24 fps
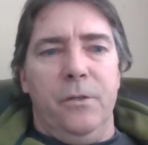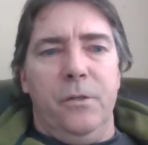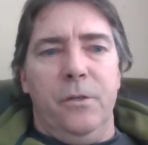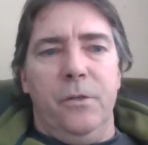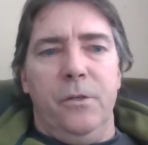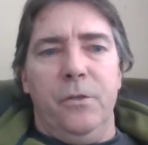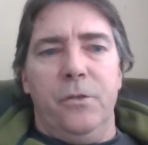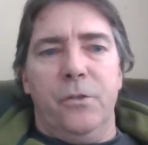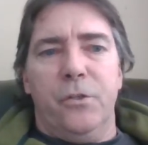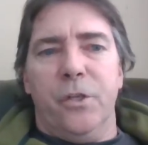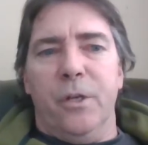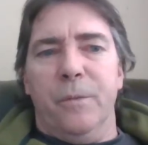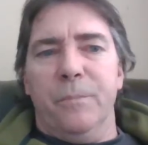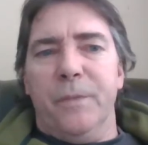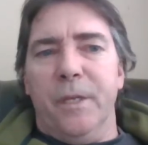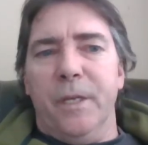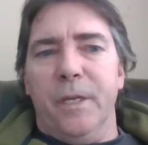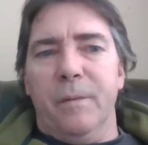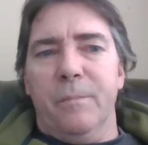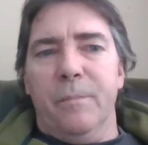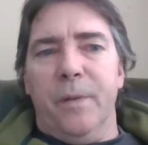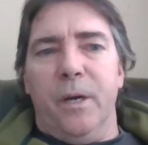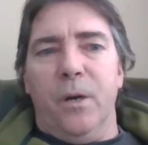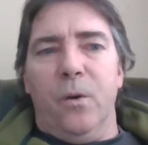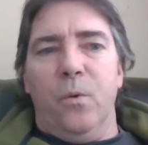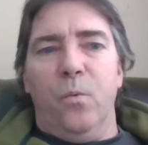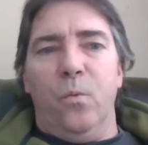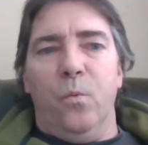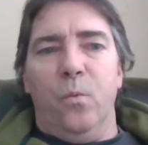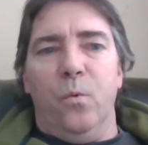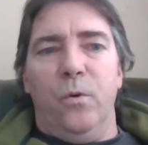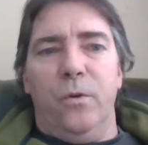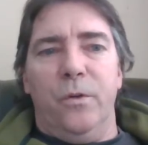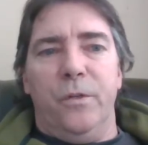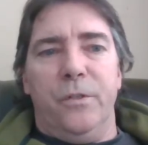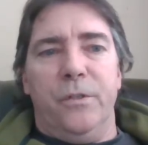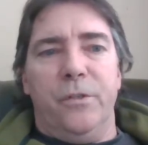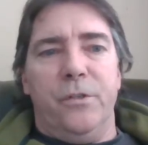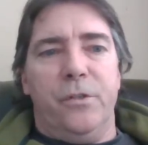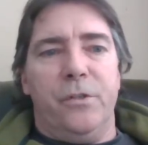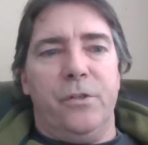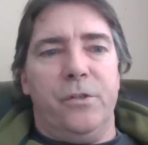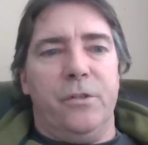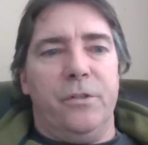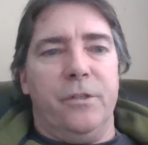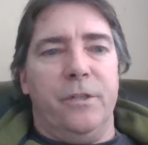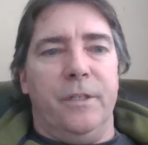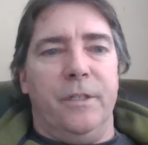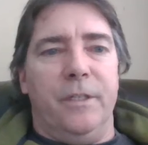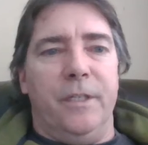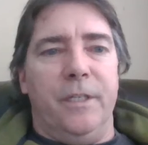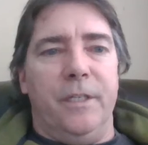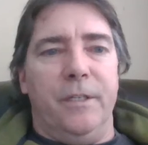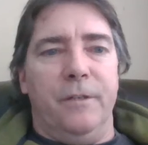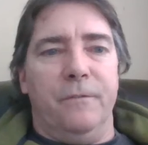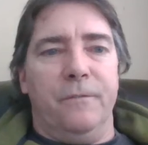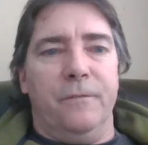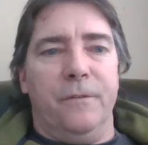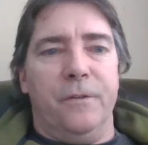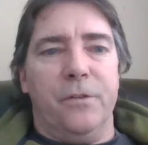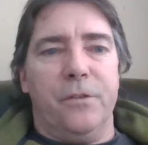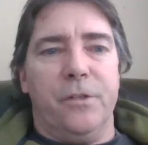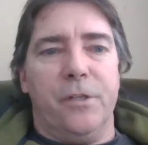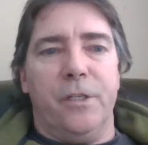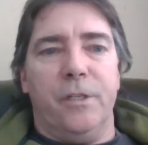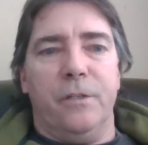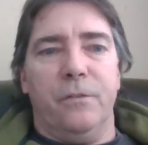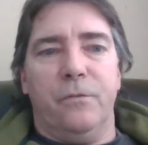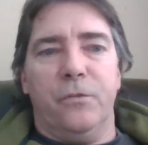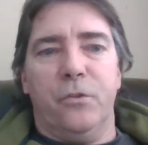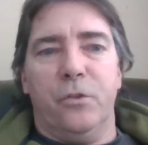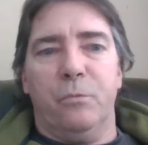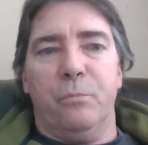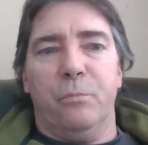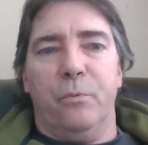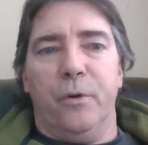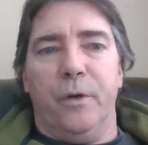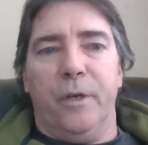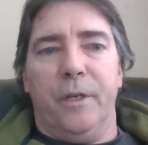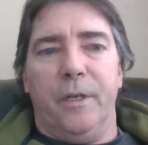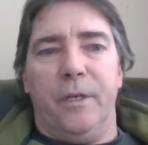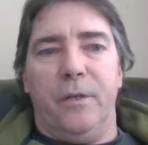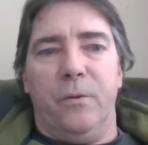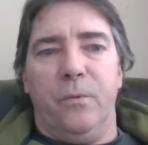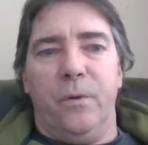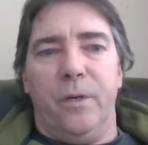Something about woods in the infancy of spring,